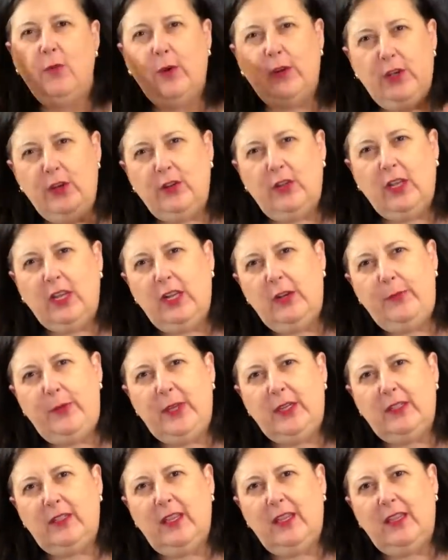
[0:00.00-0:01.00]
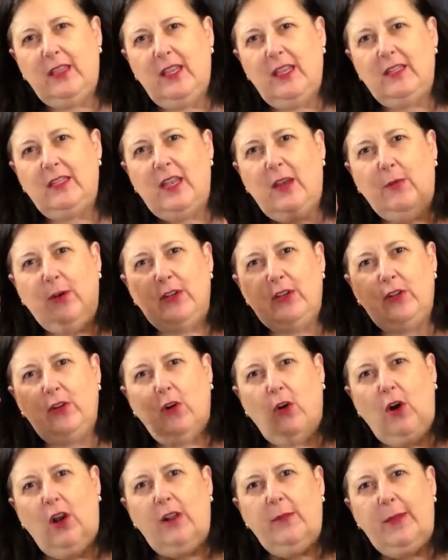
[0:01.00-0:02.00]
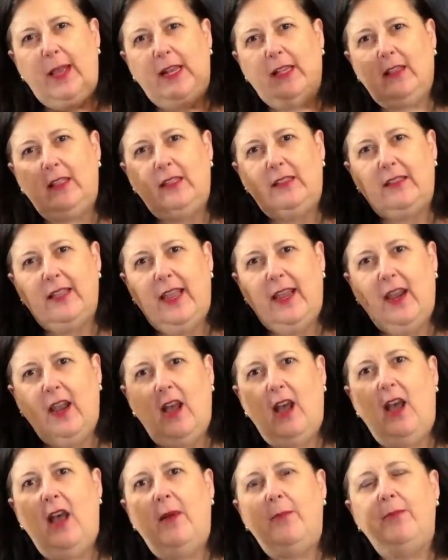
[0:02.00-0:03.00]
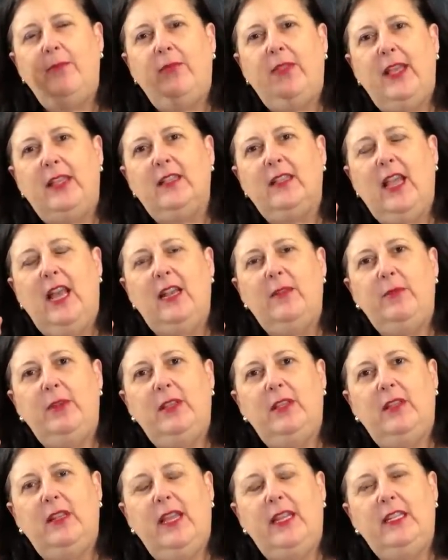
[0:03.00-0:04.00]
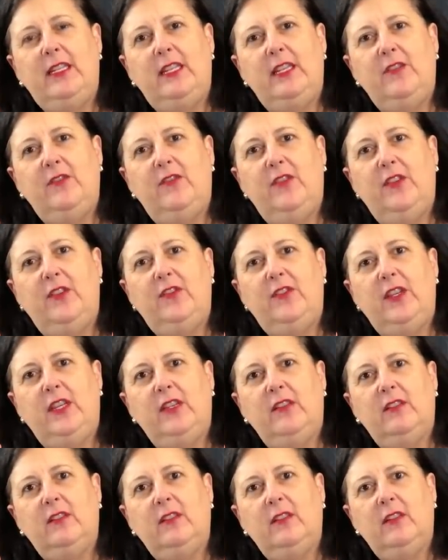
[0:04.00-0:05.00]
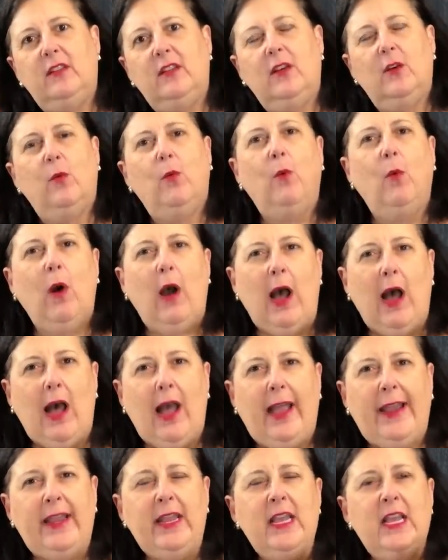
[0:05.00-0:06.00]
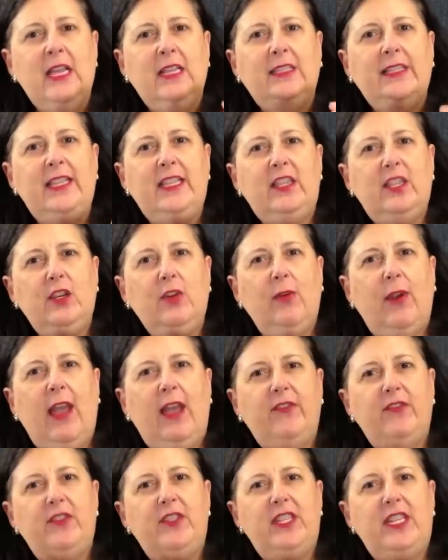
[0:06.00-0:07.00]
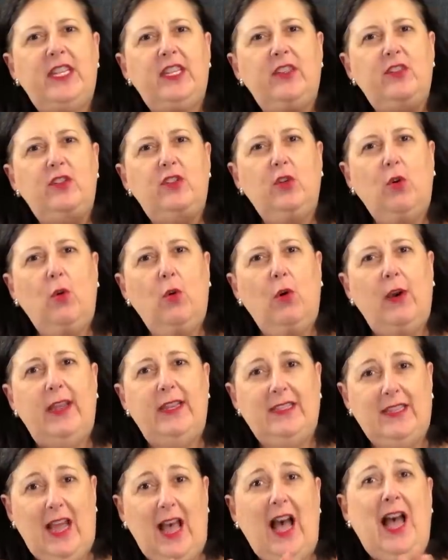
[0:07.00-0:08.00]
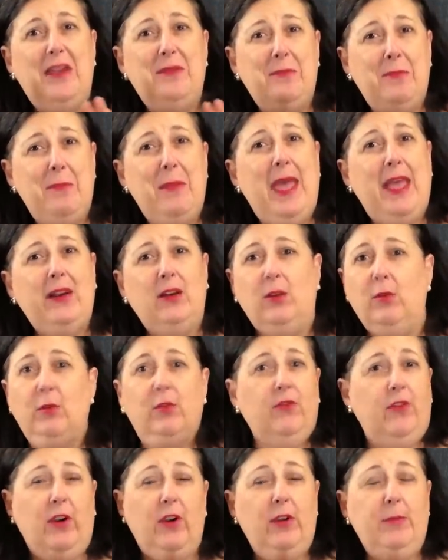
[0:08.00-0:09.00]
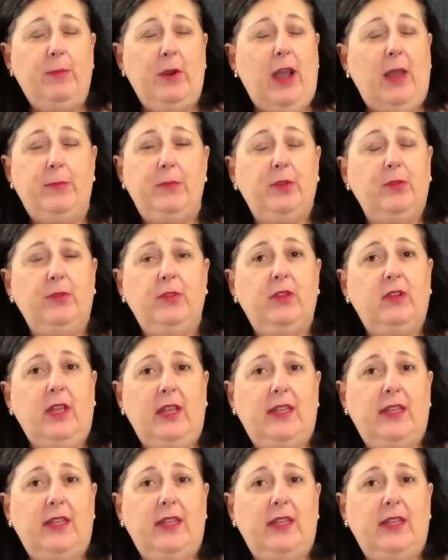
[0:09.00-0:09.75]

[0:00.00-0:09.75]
When you look at a piece like this, I want you to automatically say, oh, that's got to be the 1950s. Why? Lithographed tin toys on metal were very popular in the